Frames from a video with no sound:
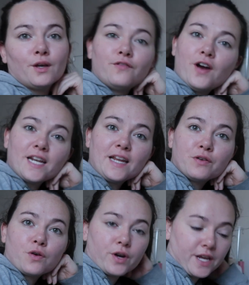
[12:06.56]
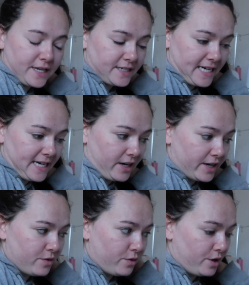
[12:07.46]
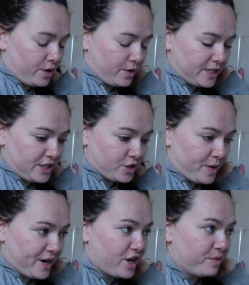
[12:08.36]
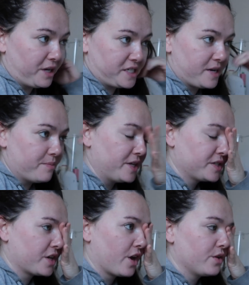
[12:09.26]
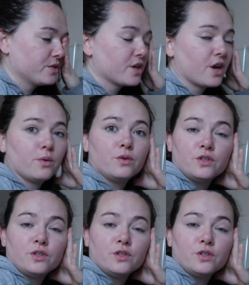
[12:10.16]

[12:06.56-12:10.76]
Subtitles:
Finally recording in daylight, although I did just wake up like 10 minutes ago, so